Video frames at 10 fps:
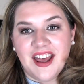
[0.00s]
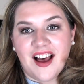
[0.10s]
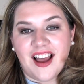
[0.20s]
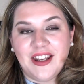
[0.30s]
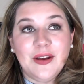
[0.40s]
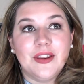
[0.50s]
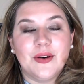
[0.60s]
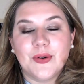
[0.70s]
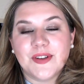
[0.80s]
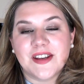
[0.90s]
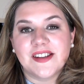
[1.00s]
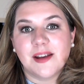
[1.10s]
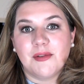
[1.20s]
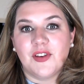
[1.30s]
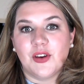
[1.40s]
I know that also
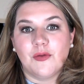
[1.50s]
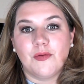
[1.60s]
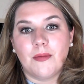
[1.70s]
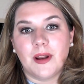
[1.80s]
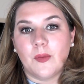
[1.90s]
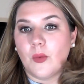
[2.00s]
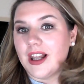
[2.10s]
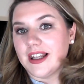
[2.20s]
some of you are probably well